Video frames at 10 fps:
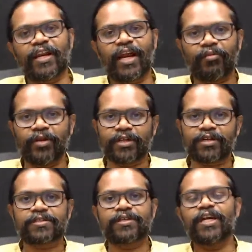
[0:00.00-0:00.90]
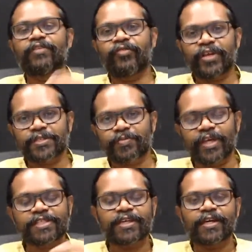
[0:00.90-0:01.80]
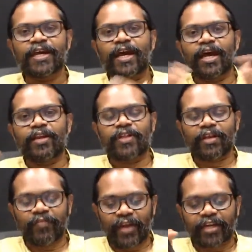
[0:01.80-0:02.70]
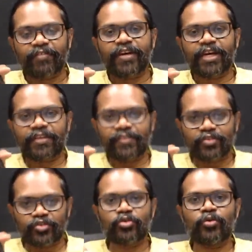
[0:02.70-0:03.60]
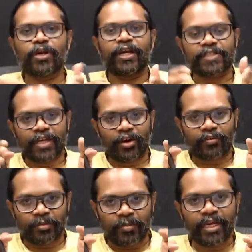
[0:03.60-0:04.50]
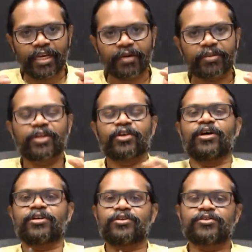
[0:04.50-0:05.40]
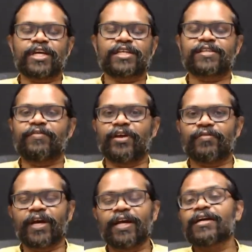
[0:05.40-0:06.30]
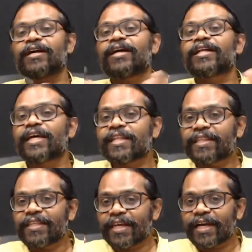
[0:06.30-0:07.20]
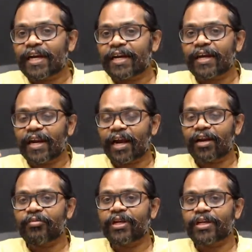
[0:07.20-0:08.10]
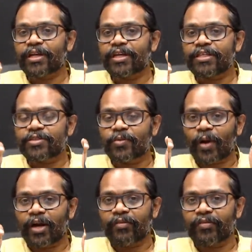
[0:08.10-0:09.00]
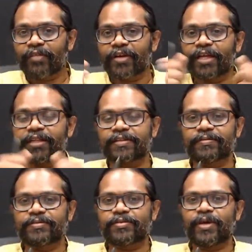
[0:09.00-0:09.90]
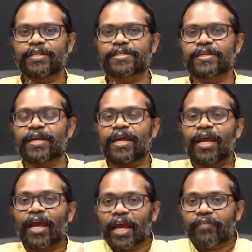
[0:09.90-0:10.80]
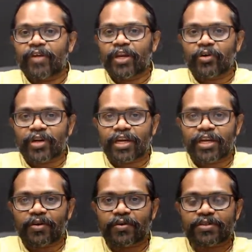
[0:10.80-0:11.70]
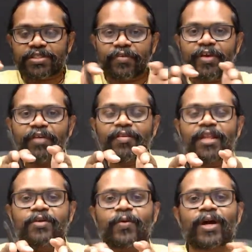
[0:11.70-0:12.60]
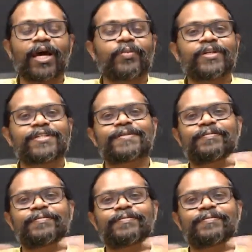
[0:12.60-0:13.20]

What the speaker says: nanometers in free space, and if the refractive index is 2, let's say, of the medium that you are using as a waveguide, then 300 nanometer is one wavelength. And when you reduce the wavelength, what happens?